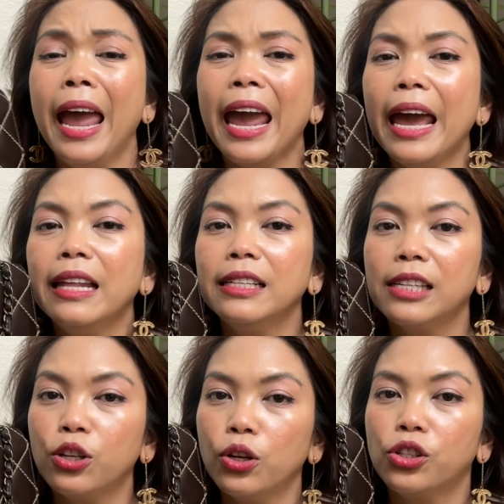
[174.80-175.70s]
And it's
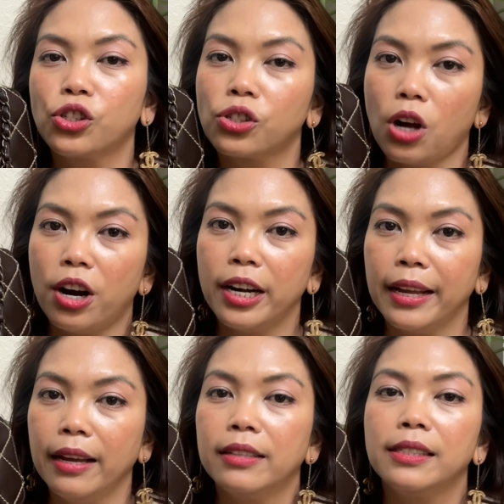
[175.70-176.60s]
a good
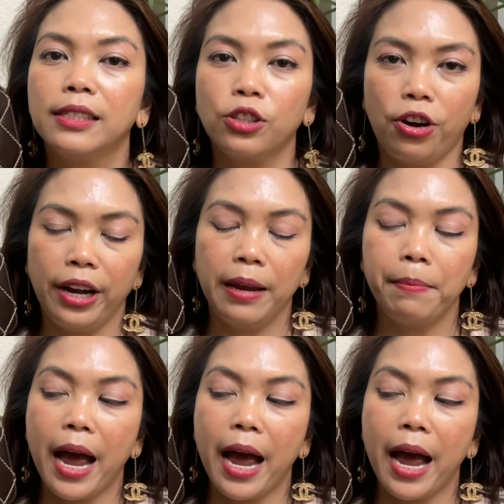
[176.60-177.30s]
starting